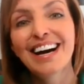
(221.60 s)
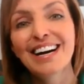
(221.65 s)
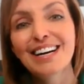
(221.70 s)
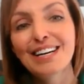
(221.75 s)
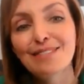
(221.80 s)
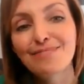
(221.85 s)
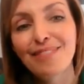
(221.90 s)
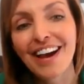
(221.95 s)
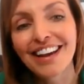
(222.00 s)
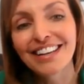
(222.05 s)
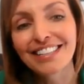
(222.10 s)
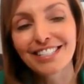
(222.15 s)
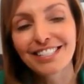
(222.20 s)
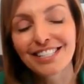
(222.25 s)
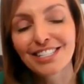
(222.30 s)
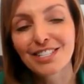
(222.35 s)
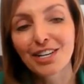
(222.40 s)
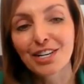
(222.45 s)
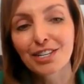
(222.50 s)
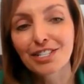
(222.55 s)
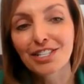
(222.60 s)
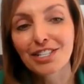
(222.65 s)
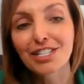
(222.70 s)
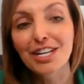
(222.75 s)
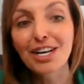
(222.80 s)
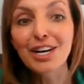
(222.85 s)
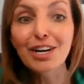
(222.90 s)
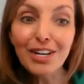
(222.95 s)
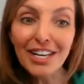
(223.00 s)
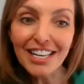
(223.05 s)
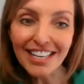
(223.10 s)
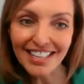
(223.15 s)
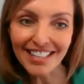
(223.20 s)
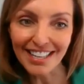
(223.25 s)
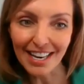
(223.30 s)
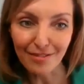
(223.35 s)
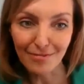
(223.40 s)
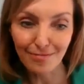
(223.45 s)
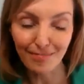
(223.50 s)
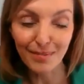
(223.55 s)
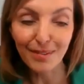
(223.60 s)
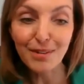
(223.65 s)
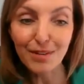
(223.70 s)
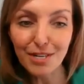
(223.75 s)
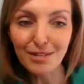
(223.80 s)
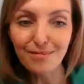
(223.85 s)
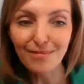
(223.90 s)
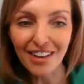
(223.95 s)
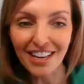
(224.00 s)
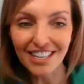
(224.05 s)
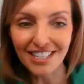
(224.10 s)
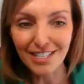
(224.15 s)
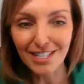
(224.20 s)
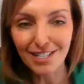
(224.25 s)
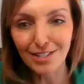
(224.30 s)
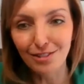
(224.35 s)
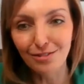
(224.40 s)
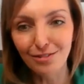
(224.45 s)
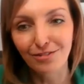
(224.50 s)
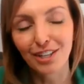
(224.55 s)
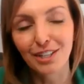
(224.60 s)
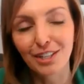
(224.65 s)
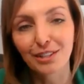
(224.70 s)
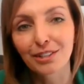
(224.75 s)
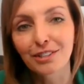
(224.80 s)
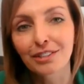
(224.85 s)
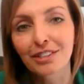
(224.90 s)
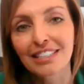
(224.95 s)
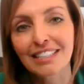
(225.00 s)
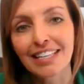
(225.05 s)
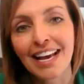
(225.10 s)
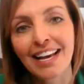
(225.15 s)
And so slowly they've brought me into the fold,